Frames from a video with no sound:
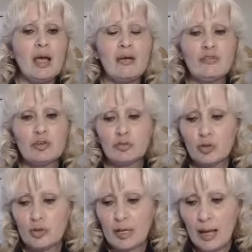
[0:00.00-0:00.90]
if you're
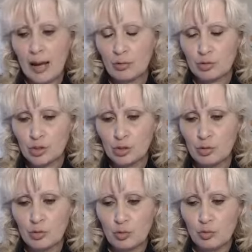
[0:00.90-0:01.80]
learning how
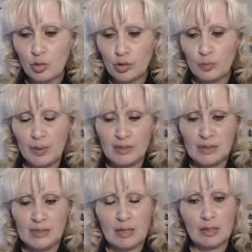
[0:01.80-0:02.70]
to grow your
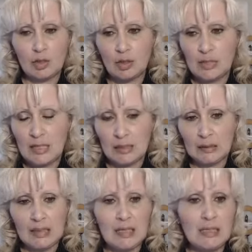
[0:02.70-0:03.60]
business, how to get
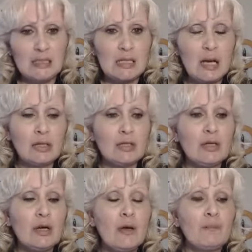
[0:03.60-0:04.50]
leads, how to
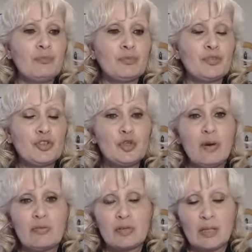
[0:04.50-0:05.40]
do
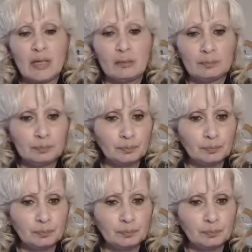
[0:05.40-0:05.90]
everything,